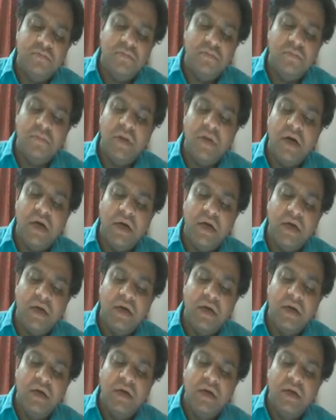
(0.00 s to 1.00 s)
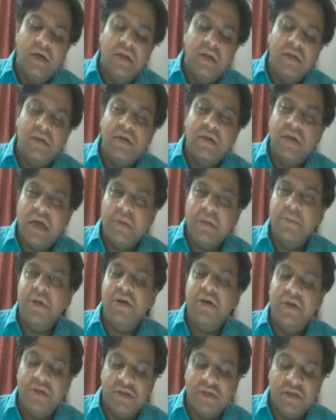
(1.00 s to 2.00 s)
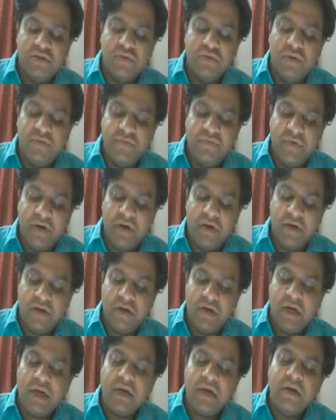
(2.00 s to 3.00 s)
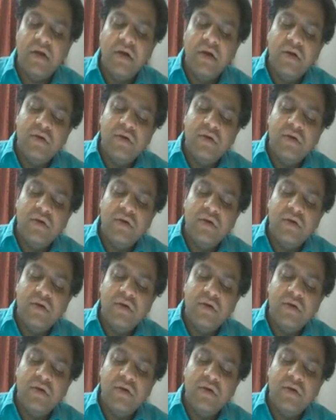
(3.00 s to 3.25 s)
by the time it reaches to infinity, right?